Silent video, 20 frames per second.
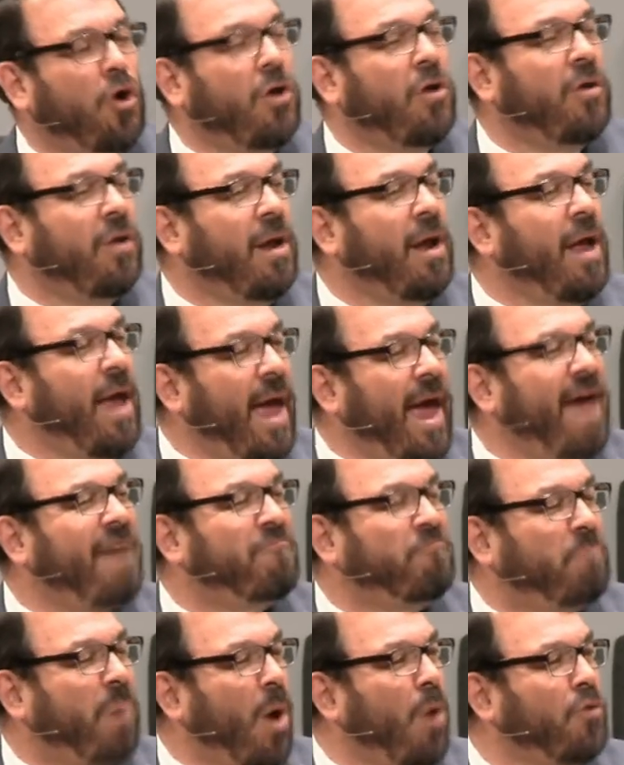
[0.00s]
could
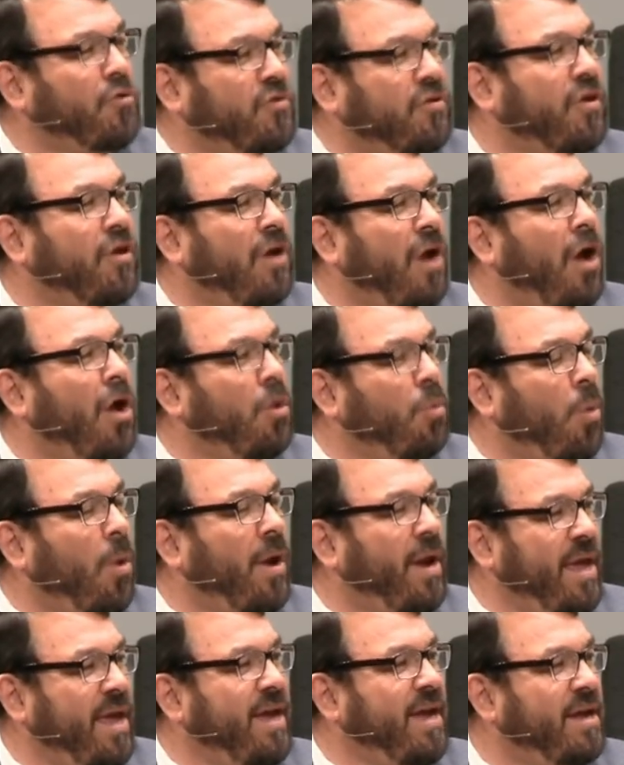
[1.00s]
have boasted on
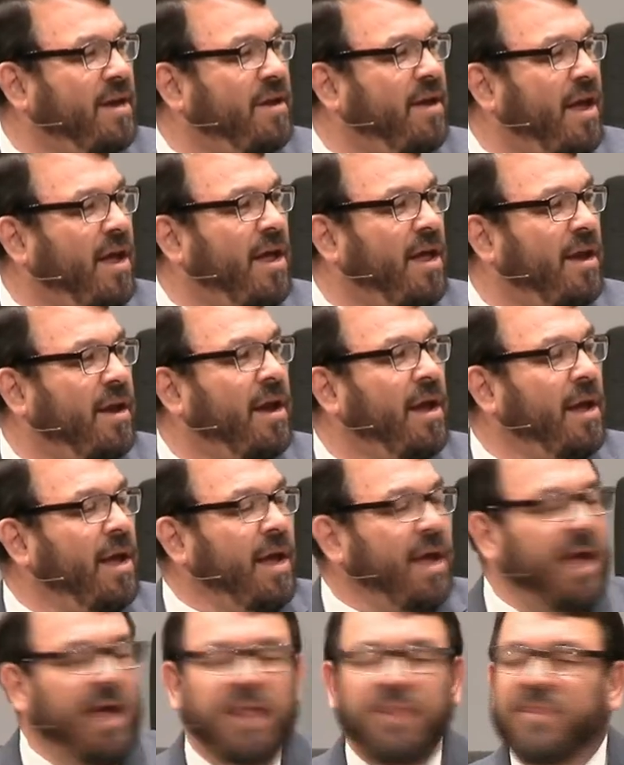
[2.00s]
what he had done
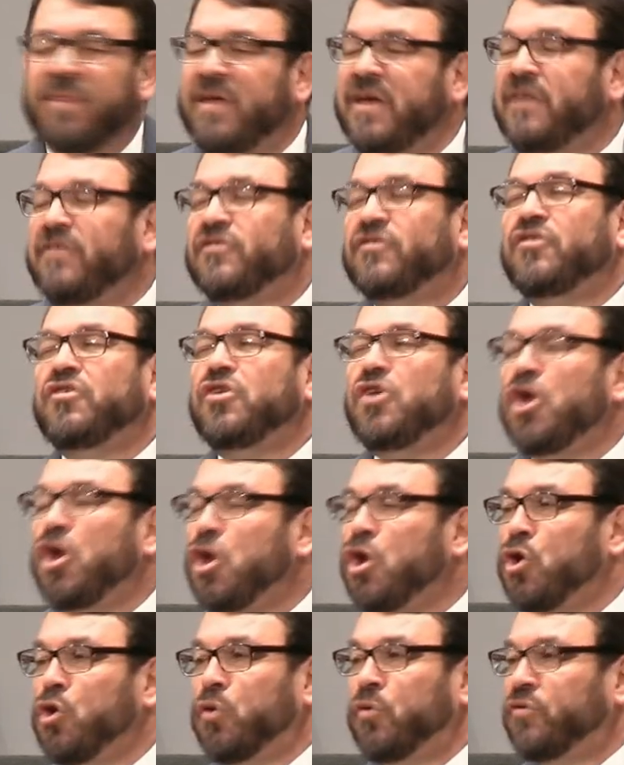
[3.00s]
in these
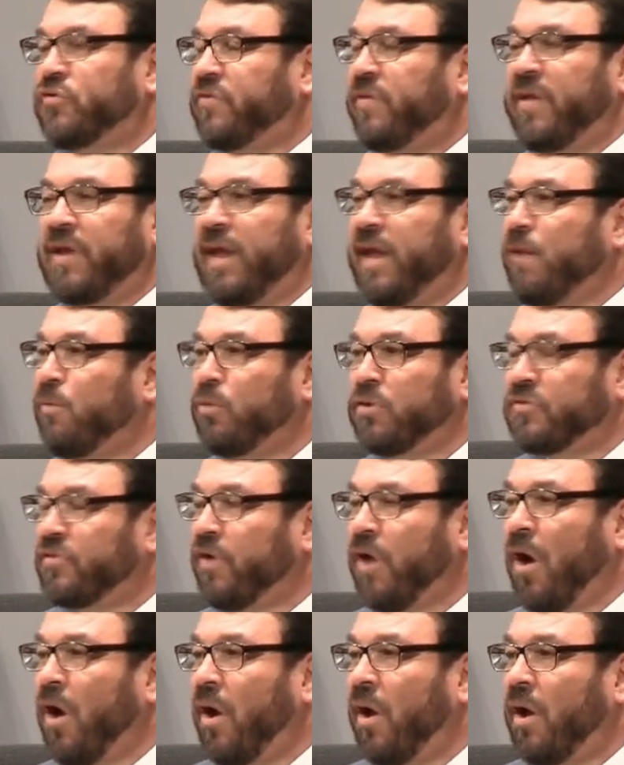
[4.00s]
years that he
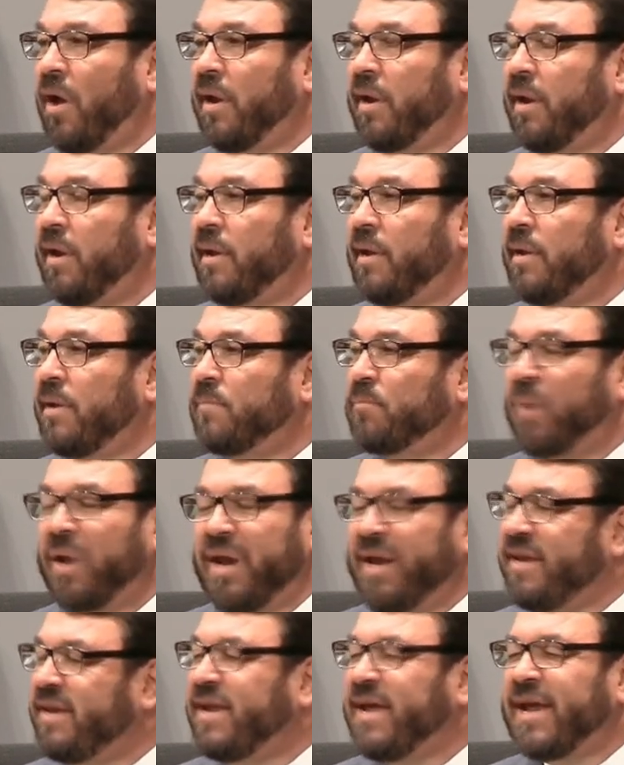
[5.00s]
was gone,
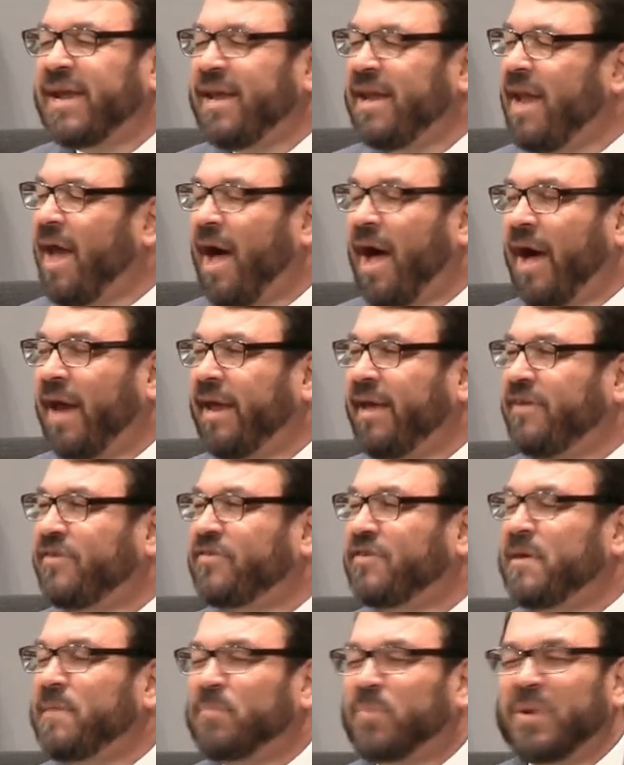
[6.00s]
but he did not. He
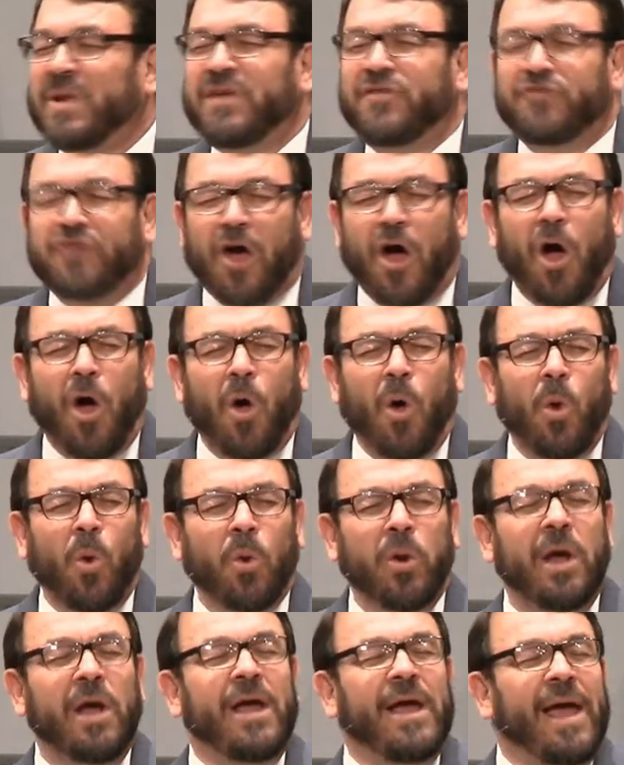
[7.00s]
simply
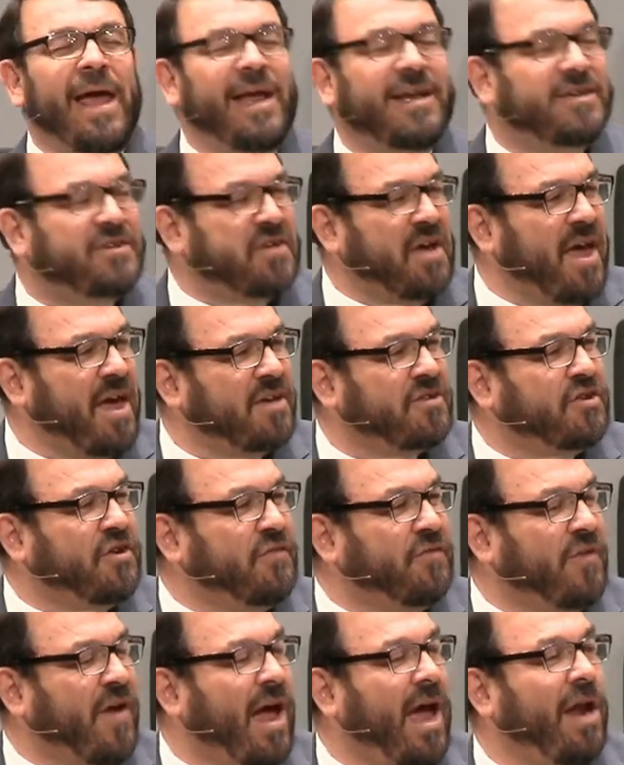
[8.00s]
told and
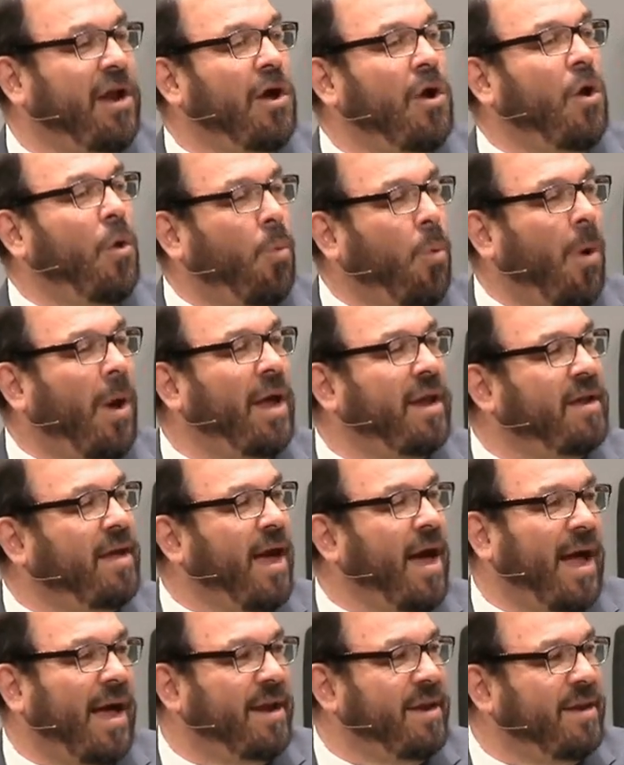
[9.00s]
testified
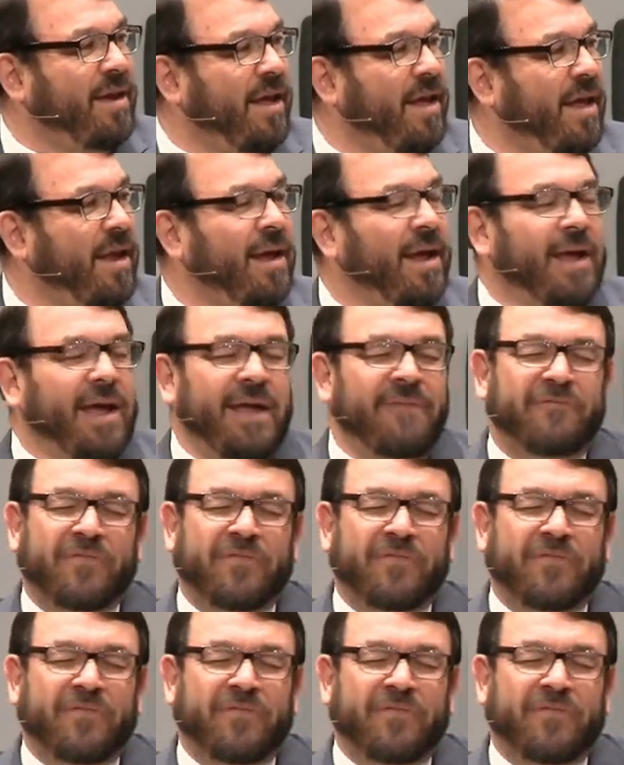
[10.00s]
what God did.